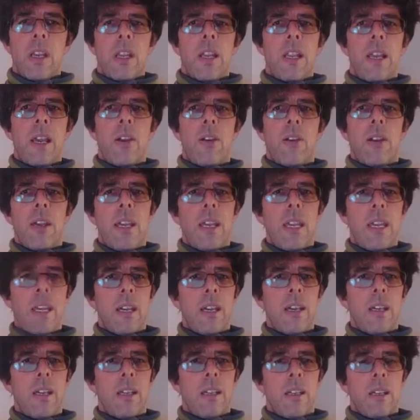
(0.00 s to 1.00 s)
Now
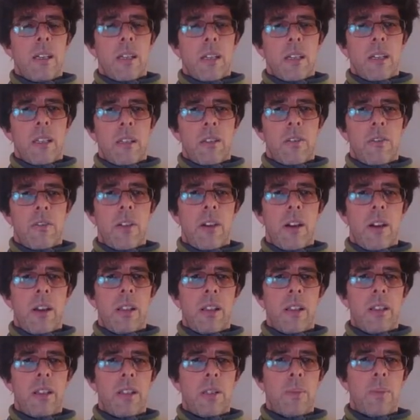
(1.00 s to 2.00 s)
here, the
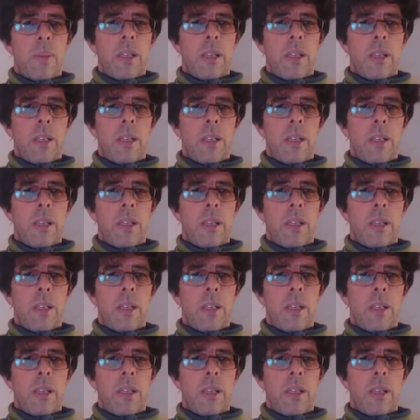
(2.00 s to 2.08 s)
file that's